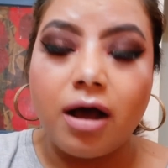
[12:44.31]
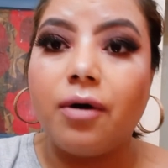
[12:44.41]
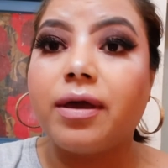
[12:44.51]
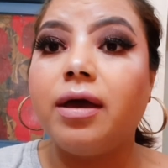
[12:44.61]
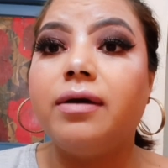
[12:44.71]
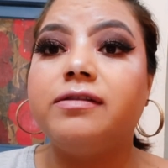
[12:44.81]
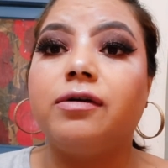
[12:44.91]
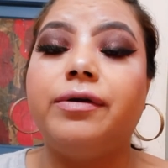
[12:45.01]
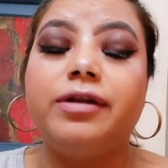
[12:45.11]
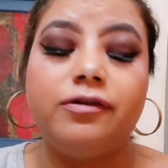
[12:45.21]
Okay, it's
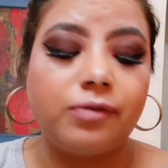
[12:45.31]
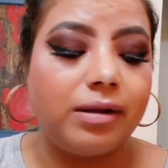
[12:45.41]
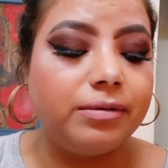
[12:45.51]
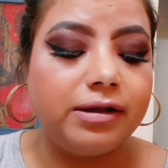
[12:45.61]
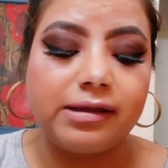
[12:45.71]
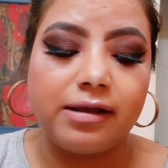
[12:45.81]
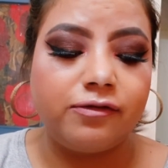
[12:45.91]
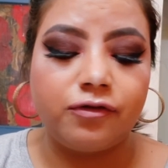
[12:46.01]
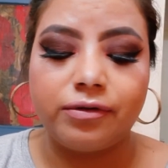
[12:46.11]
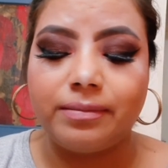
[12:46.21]
already 12 minutes. I
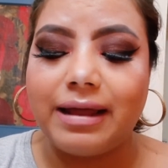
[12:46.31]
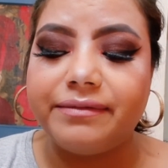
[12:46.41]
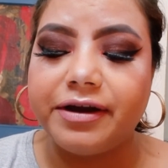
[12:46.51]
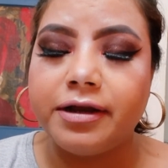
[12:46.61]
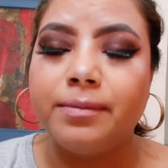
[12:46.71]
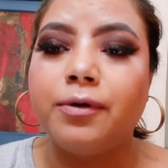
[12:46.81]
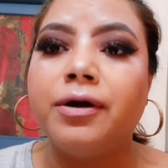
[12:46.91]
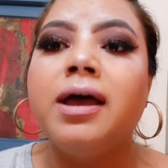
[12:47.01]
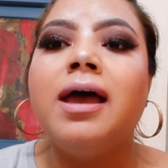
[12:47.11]
shouldn't blabber anymore.